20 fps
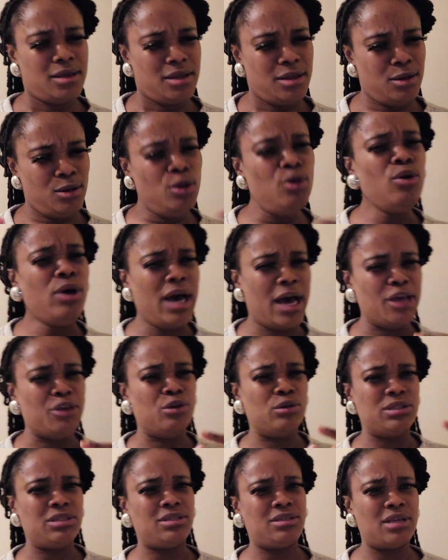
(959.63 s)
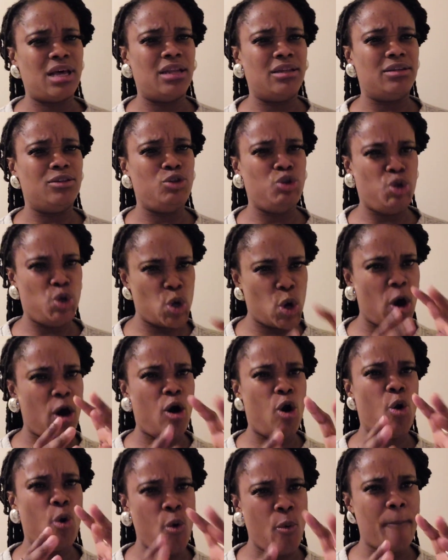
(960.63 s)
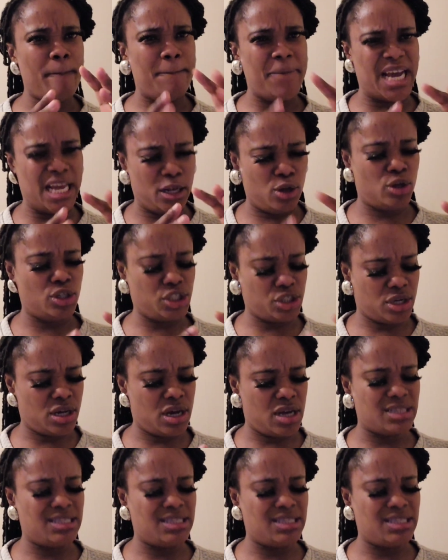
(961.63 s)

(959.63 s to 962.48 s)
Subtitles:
Look at your son, your own biological